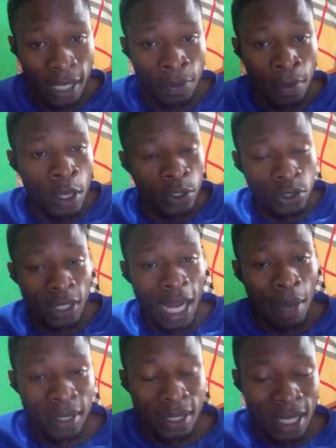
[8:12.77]
So that means
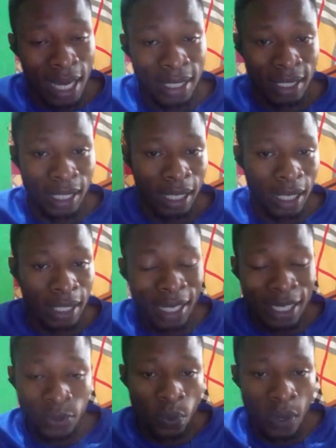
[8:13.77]
that the
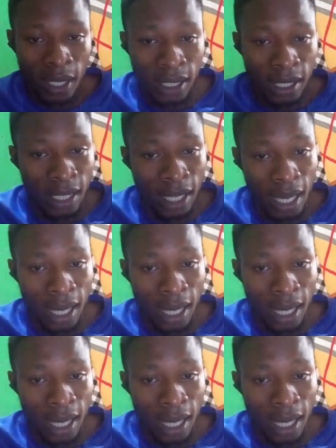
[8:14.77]
network here